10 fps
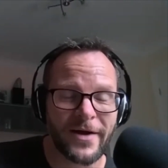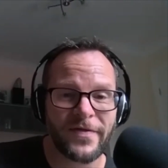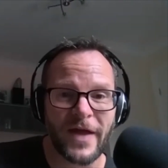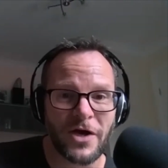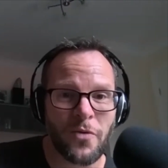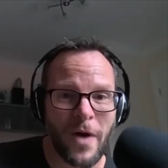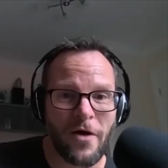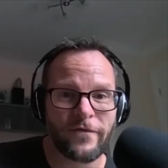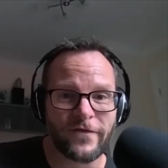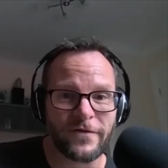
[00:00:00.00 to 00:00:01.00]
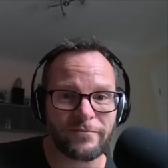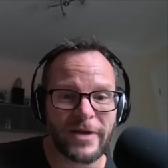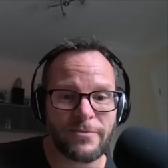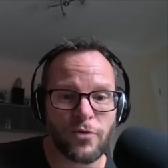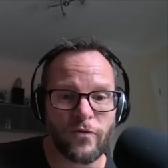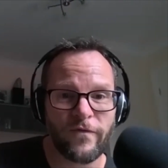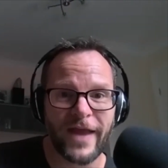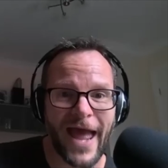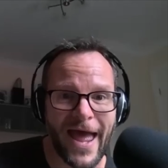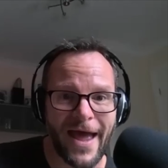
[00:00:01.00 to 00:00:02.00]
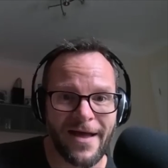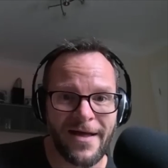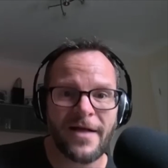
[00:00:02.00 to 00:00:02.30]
I think quite often people forget